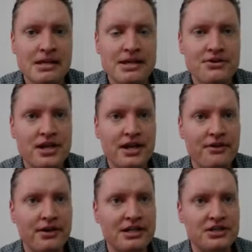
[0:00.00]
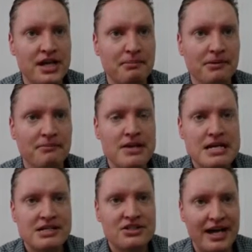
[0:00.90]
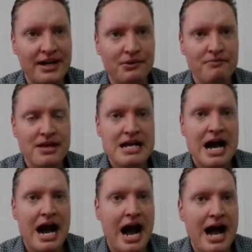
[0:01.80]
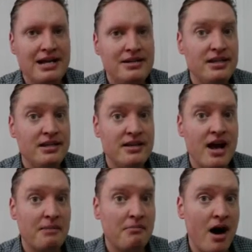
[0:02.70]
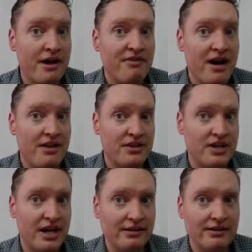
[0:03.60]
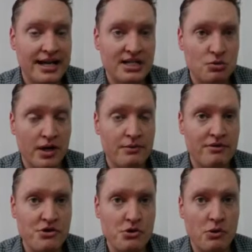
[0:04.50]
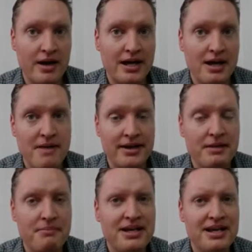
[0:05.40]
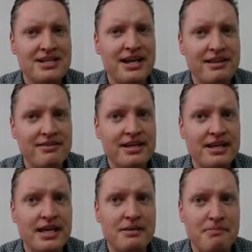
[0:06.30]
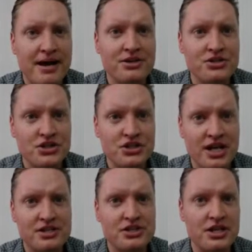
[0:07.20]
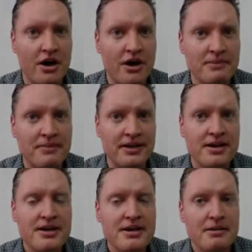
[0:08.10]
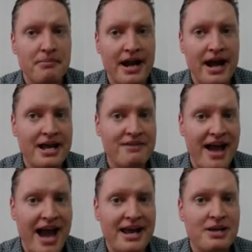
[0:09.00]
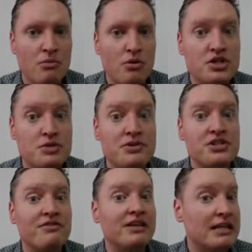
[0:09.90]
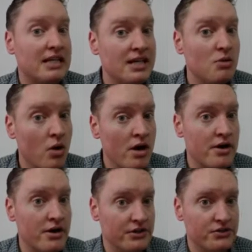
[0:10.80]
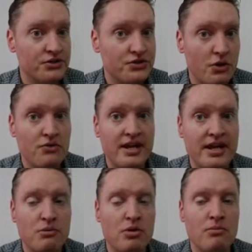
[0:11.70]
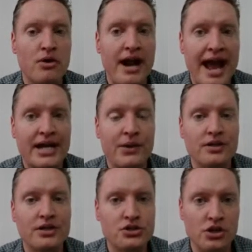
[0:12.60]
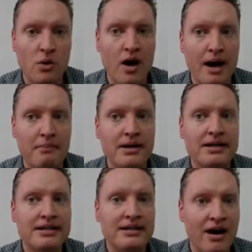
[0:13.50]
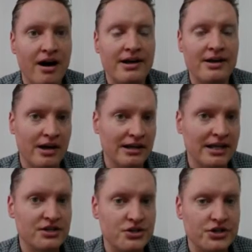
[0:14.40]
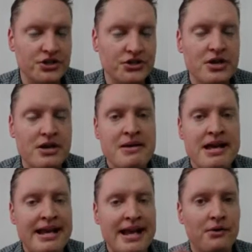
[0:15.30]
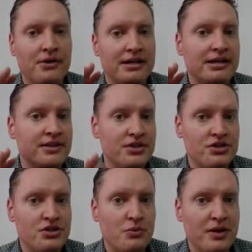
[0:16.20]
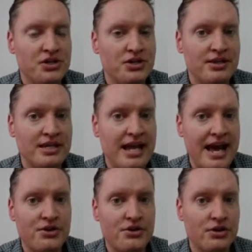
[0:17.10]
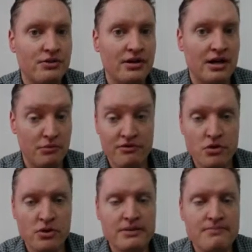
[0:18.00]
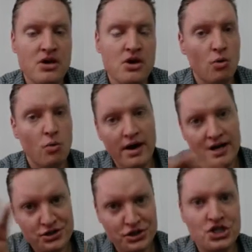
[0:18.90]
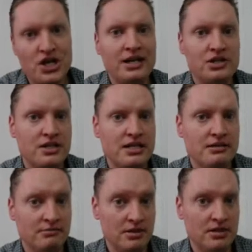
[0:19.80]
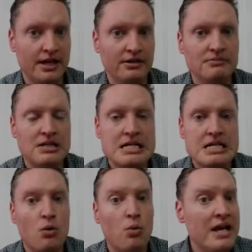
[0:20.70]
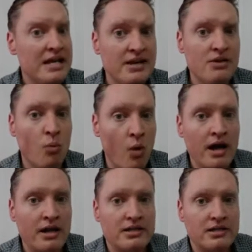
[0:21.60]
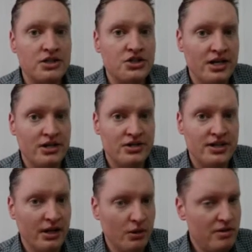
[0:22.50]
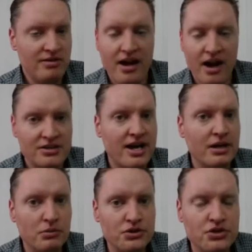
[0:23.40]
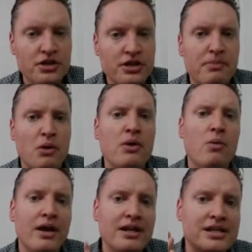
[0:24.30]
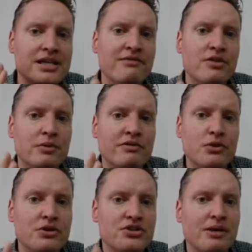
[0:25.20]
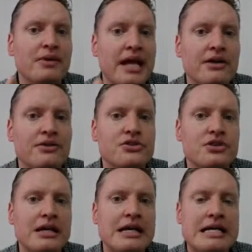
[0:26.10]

Here's another example. Title. I did not modify the title as one reviewer recommended because I think it better suggests the argument, but I have added more specific keywords so that it will more accurately show up on online searches. Now, in this situation, the reviewer wanted us to change the title. We didn't want to change the title. We thought our title was good, but we wanted to give the reviewer something else